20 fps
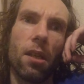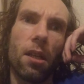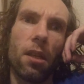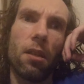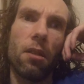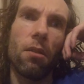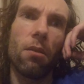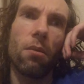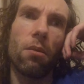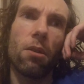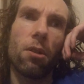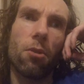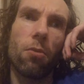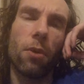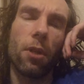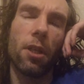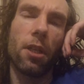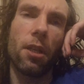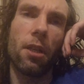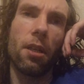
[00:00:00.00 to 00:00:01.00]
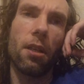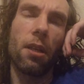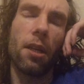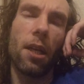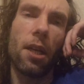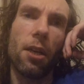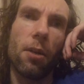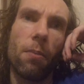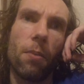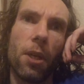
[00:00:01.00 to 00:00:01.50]
I noticed what the
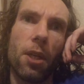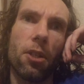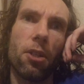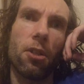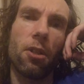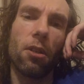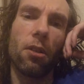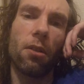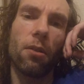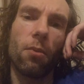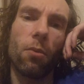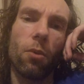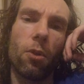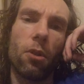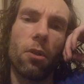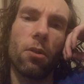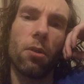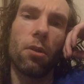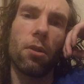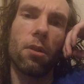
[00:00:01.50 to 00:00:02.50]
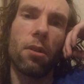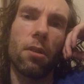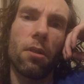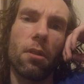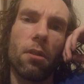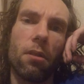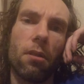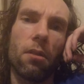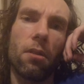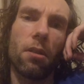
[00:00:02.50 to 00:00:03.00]
air mixture
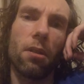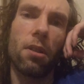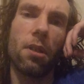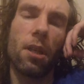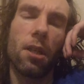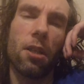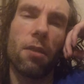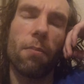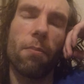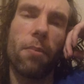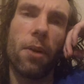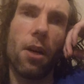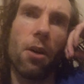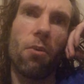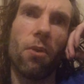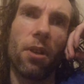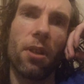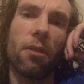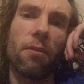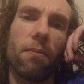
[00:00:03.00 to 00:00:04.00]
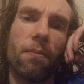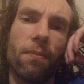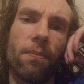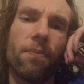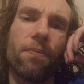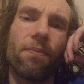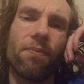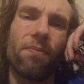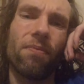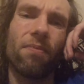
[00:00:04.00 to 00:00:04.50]
does in power.
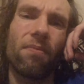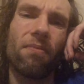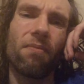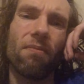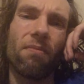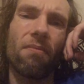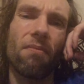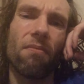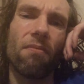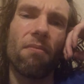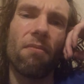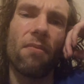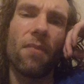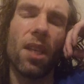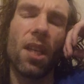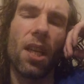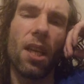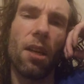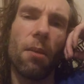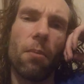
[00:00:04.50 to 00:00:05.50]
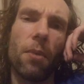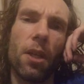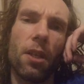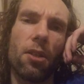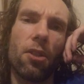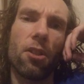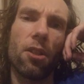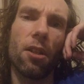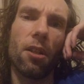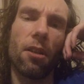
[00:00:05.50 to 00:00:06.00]
Air
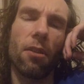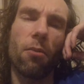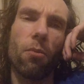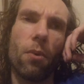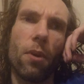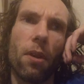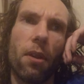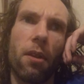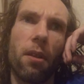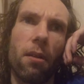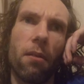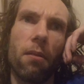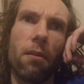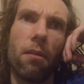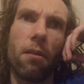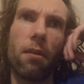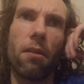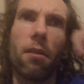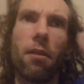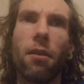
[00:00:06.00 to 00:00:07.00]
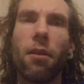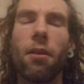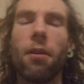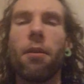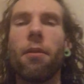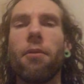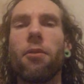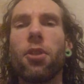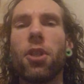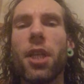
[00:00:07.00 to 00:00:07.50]
mixture with
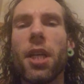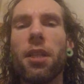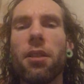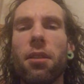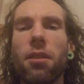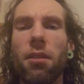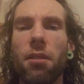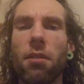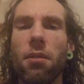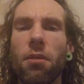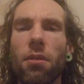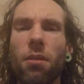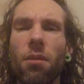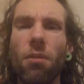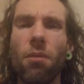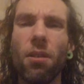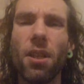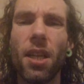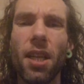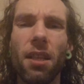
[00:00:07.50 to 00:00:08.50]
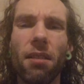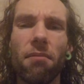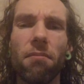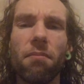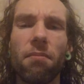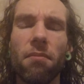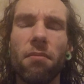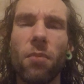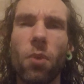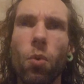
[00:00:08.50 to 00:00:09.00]
the jets do that
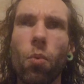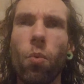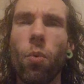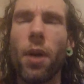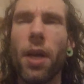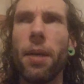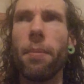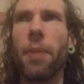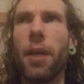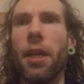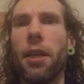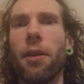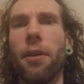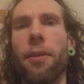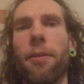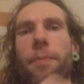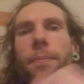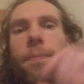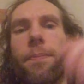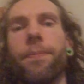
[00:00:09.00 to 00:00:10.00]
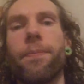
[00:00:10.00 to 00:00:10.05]
way better.